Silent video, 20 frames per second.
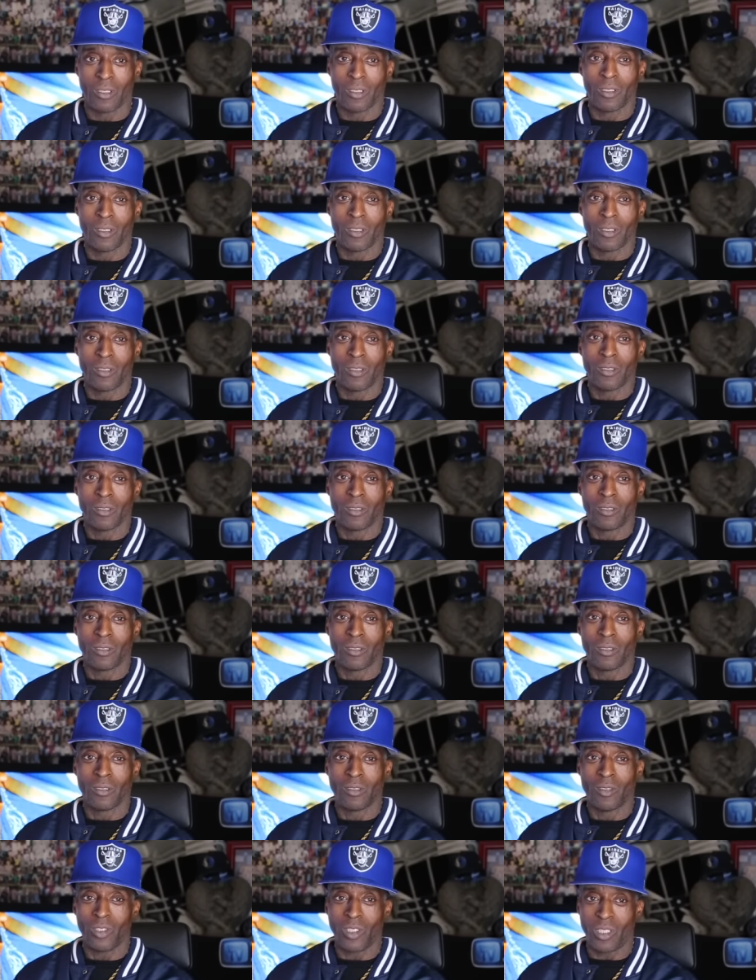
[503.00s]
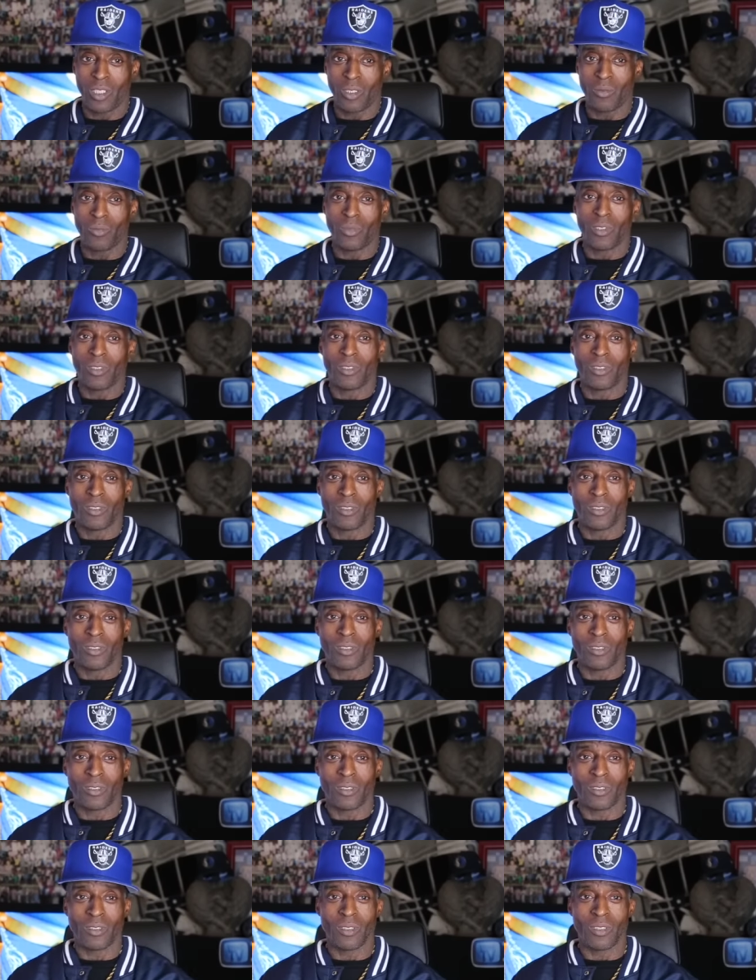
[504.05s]
Yeah. You hear me?
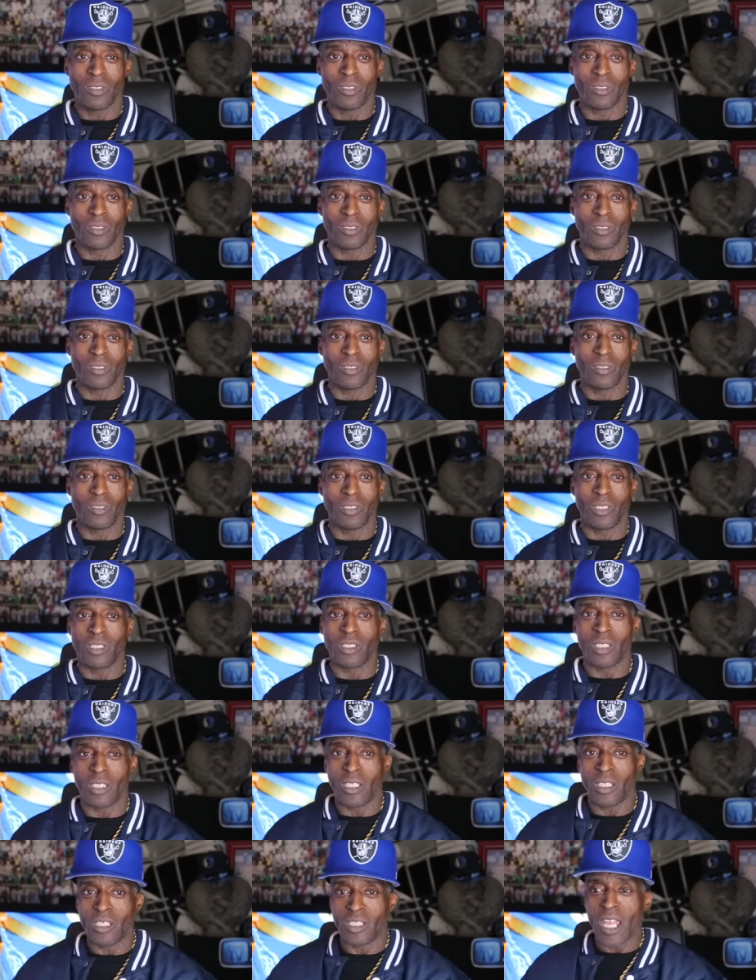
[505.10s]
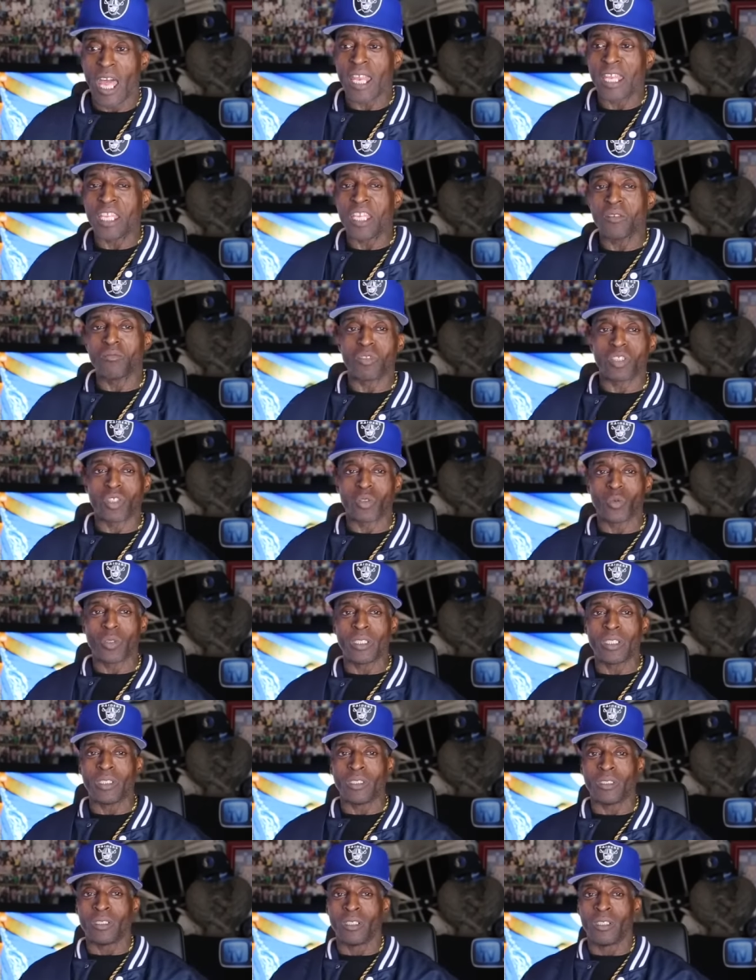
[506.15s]
And it's not an
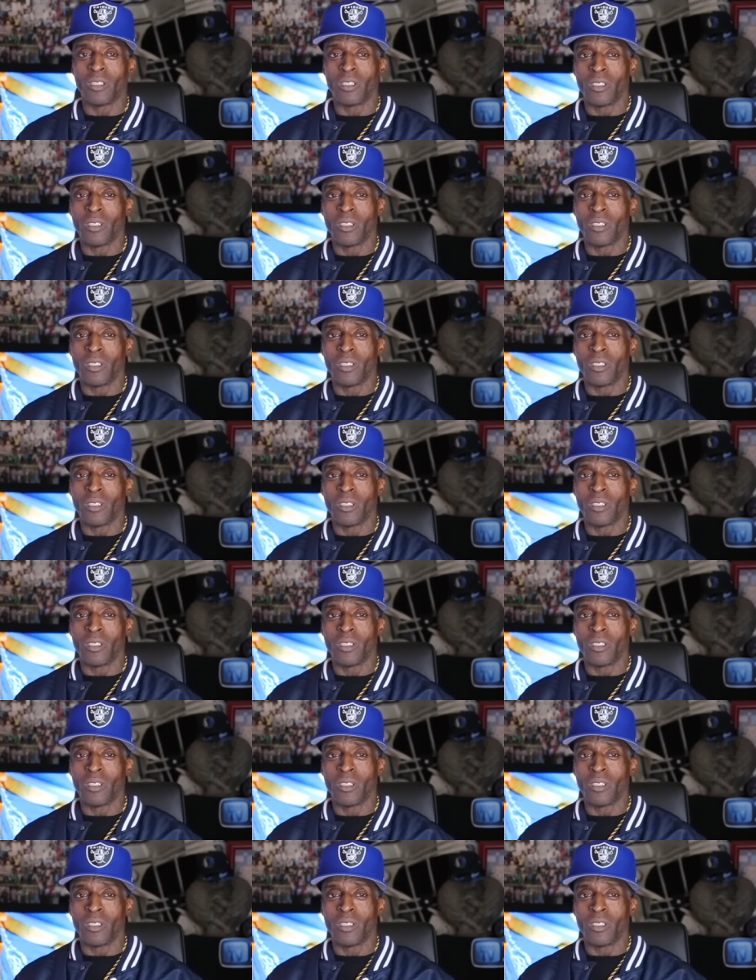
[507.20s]
in-between.